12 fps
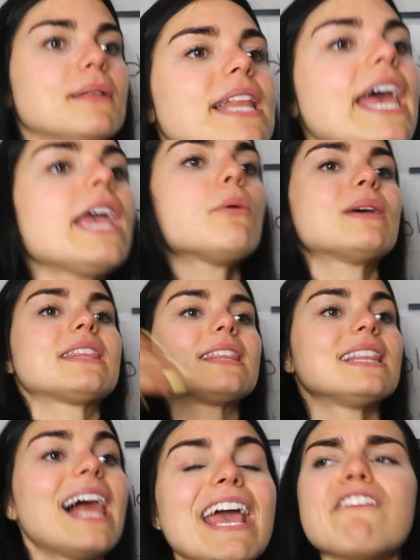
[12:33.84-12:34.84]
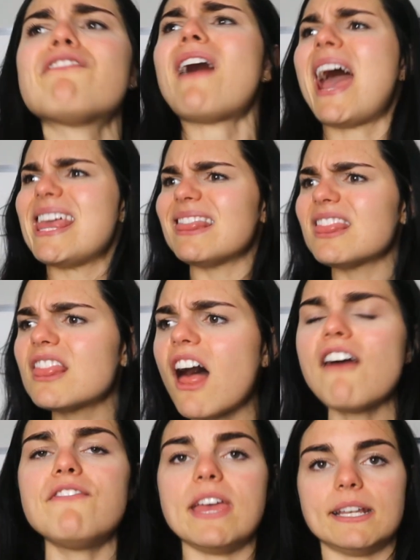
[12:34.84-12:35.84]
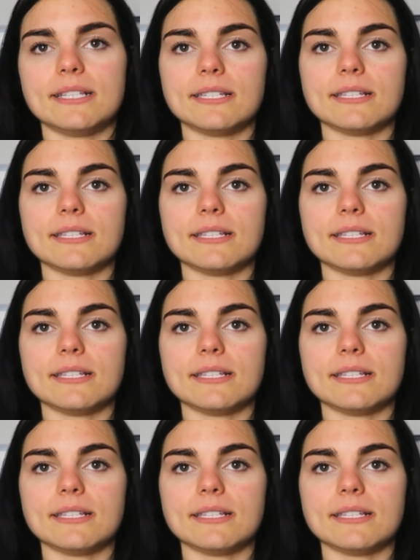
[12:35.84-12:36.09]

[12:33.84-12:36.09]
play with life. I love it.